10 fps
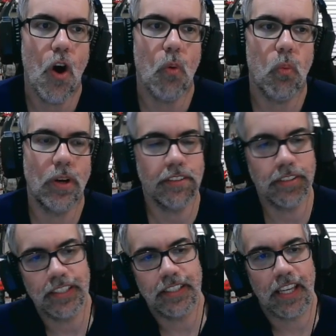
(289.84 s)
When you
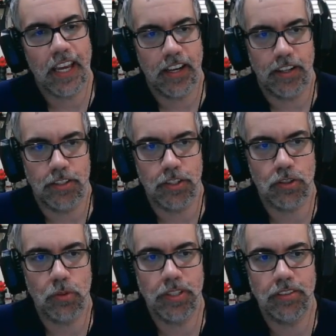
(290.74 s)
look at the Kheres,
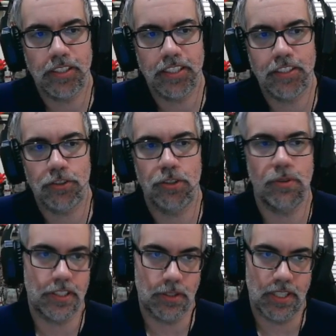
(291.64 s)
so when you look at the
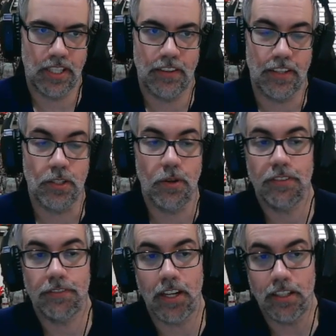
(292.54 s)
shooting unit, they do have
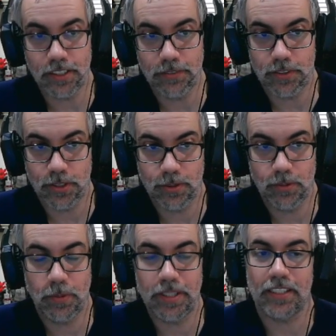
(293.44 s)
a volley of 2
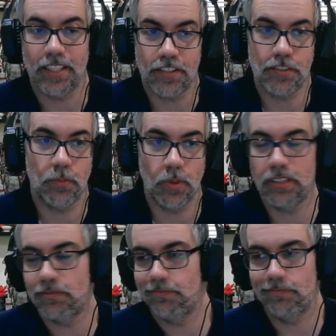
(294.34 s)
with a clash of
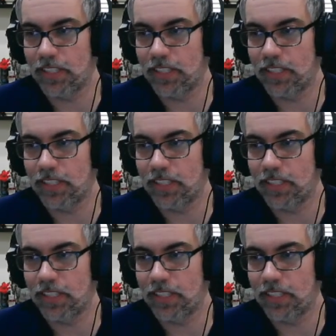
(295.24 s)
1.